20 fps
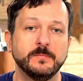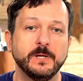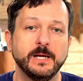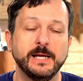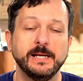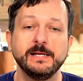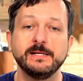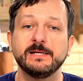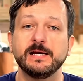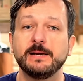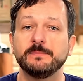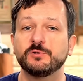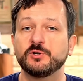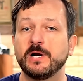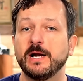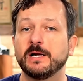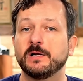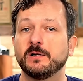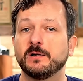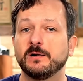Anytime
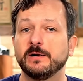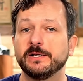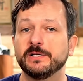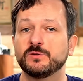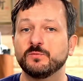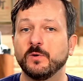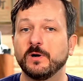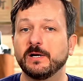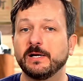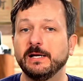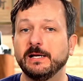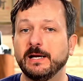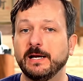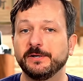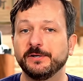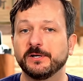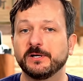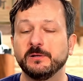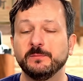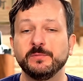Tracker is working on
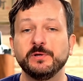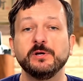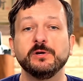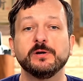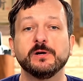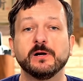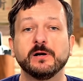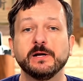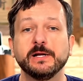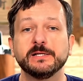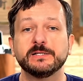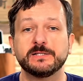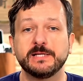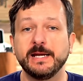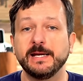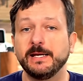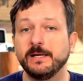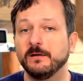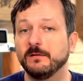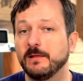your computer, it's
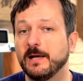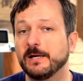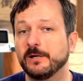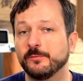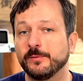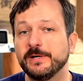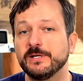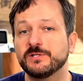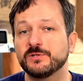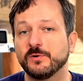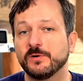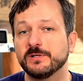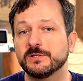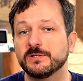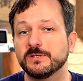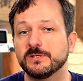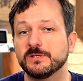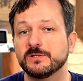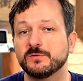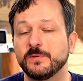taking a lot of
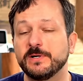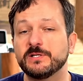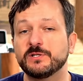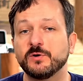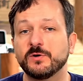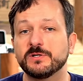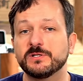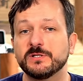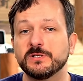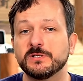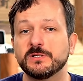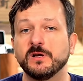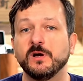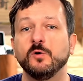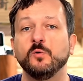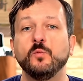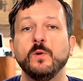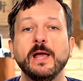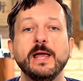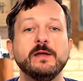resources, resources
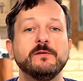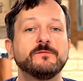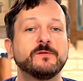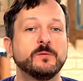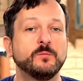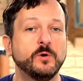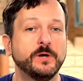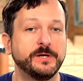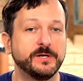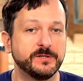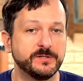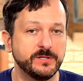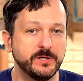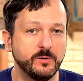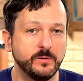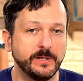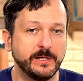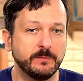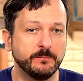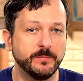away from what you're
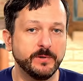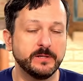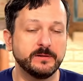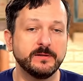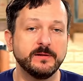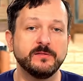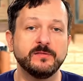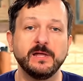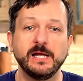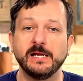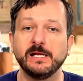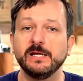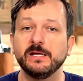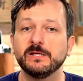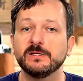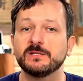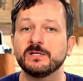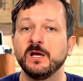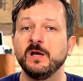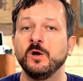doing. But the thing
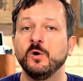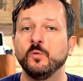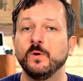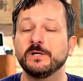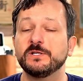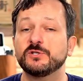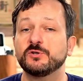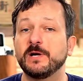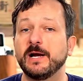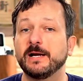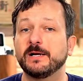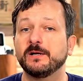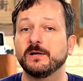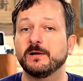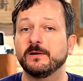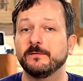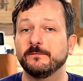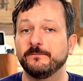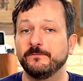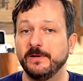is, once
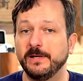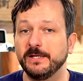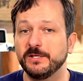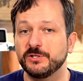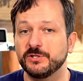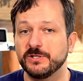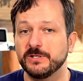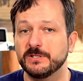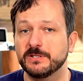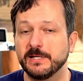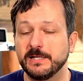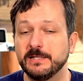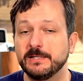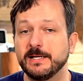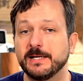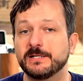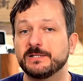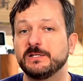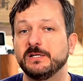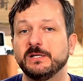Tracker finishes
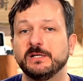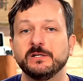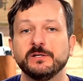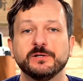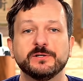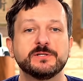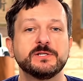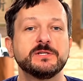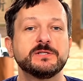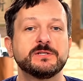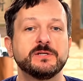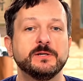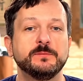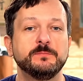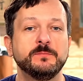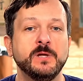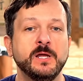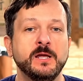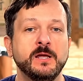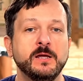indexing your
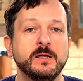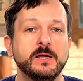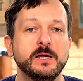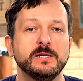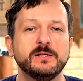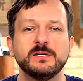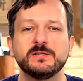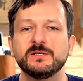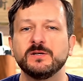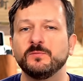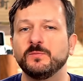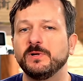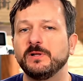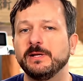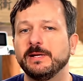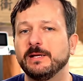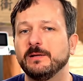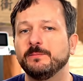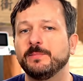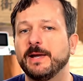system, it doesn't
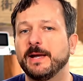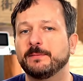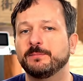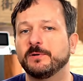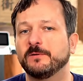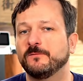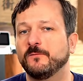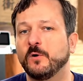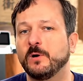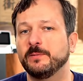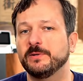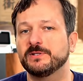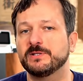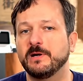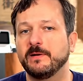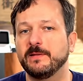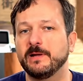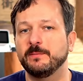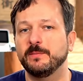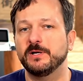really impact performance
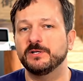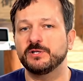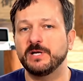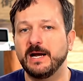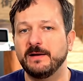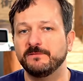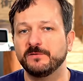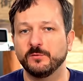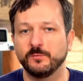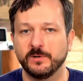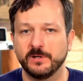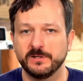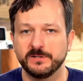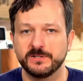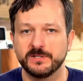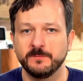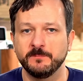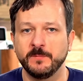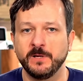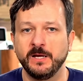all that much
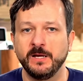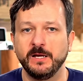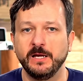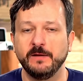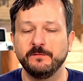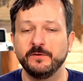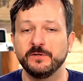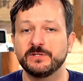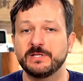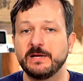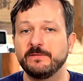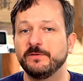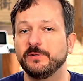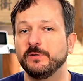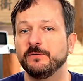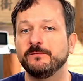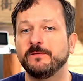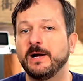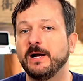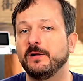afterwards. If you save a
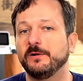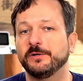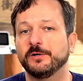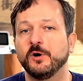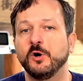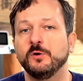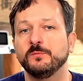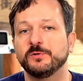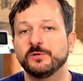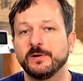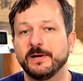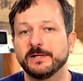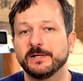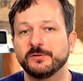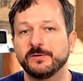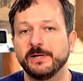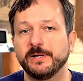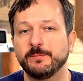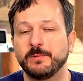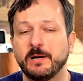new file in your home
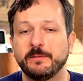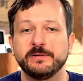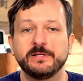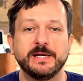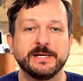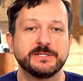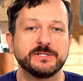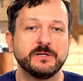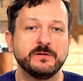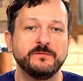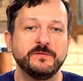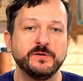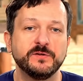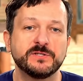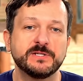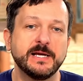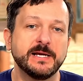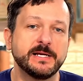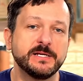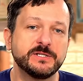directory, it probably takes it a few
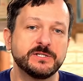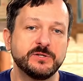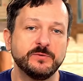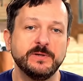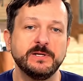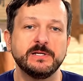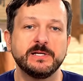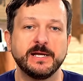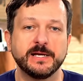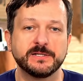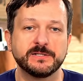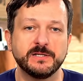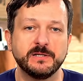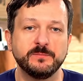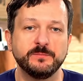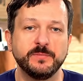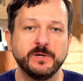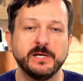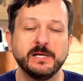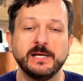seconds to index
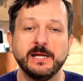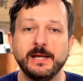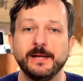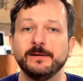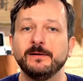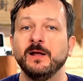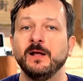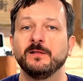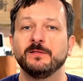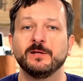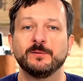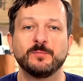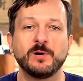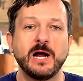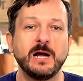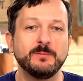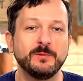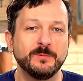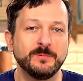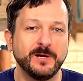it. But again, the
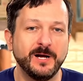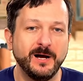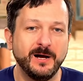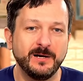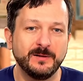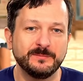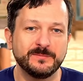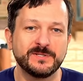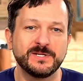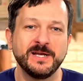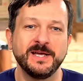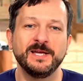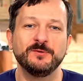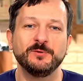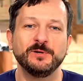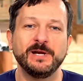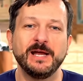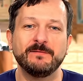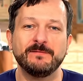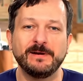problem comes
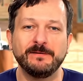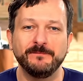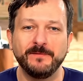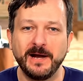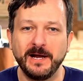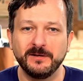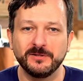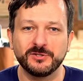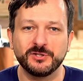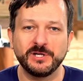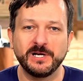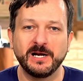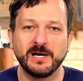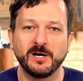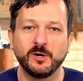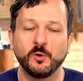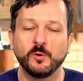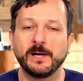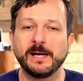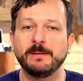when you have a file
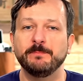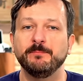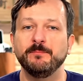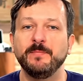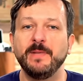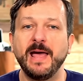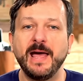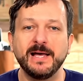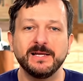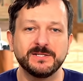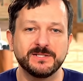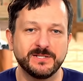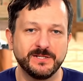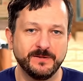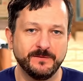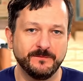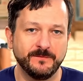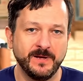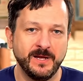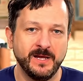share or a
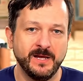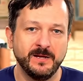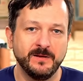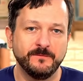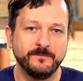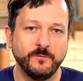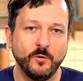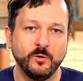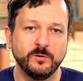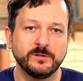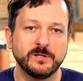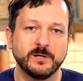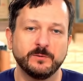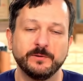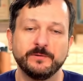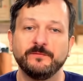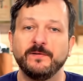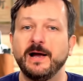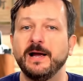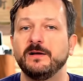massive folder
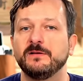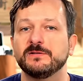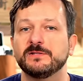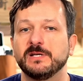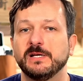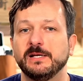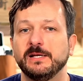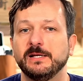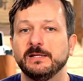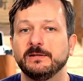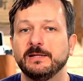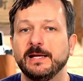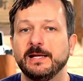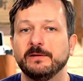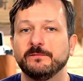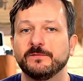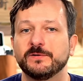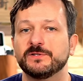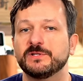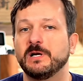with files in it
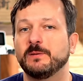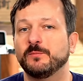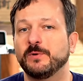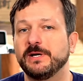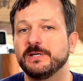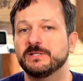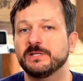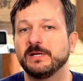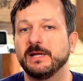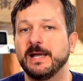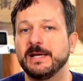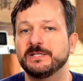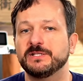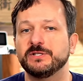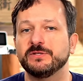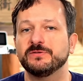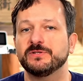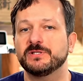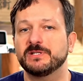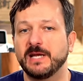that for some reason has
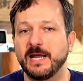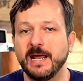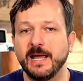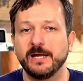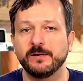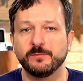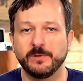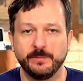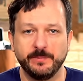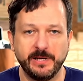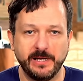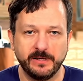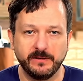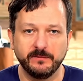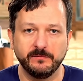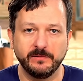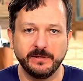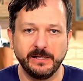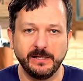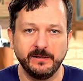to scan
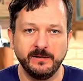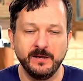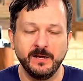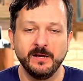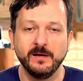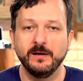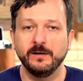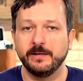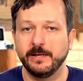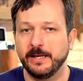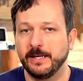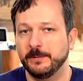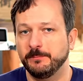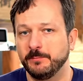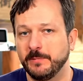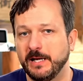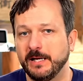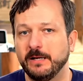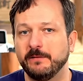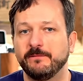repeatedly. Again,
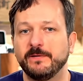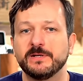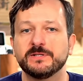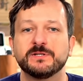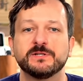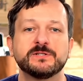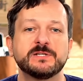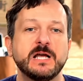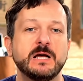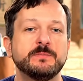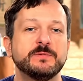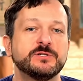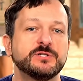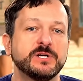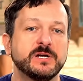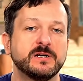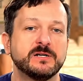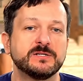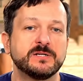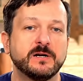NFS or Samba
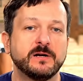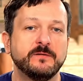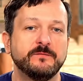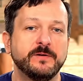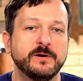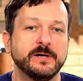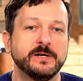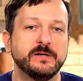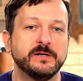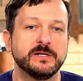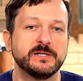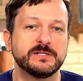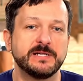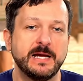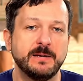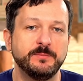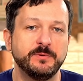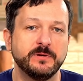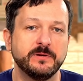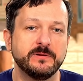shares are a very good
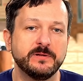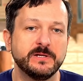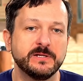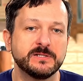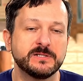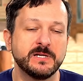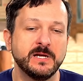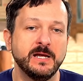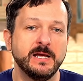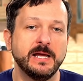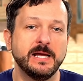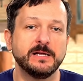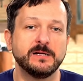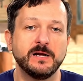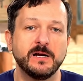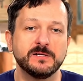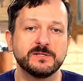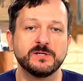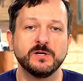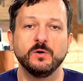example of this. And
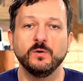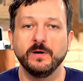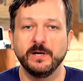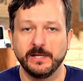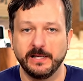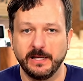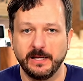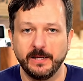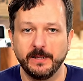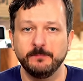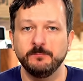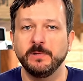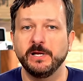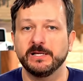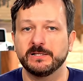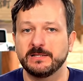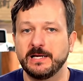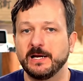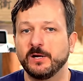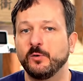also, again,
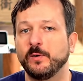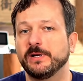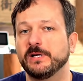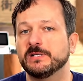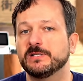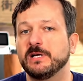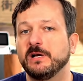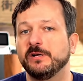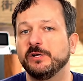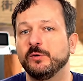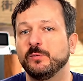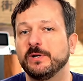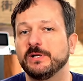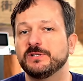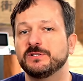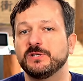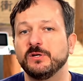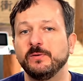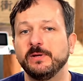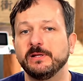it's not going to tell you when
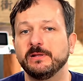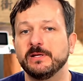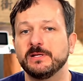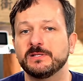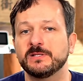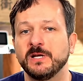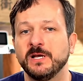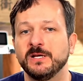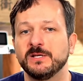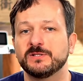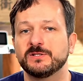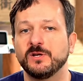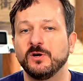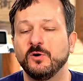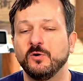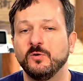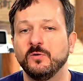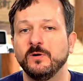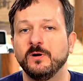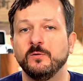it's doing this.
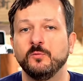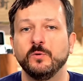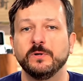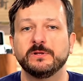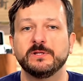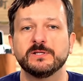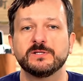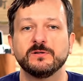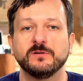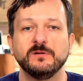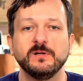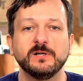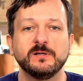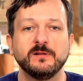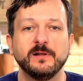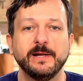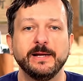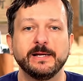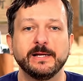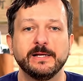So what this will look
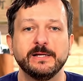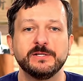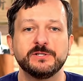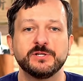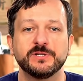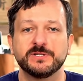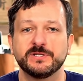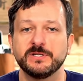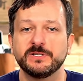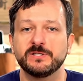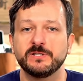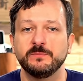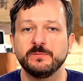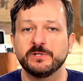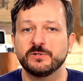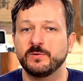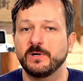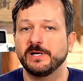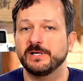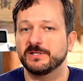like is your system
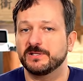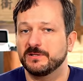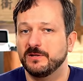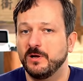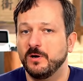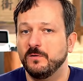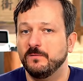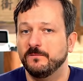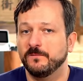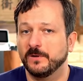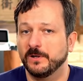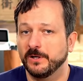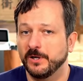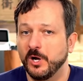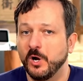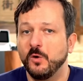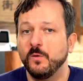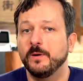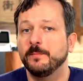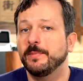is running slow for
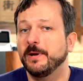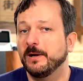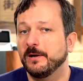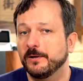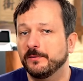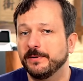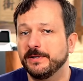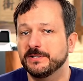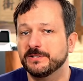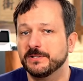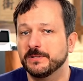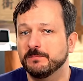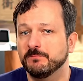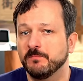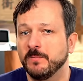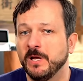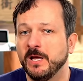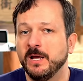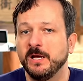no apparent reason.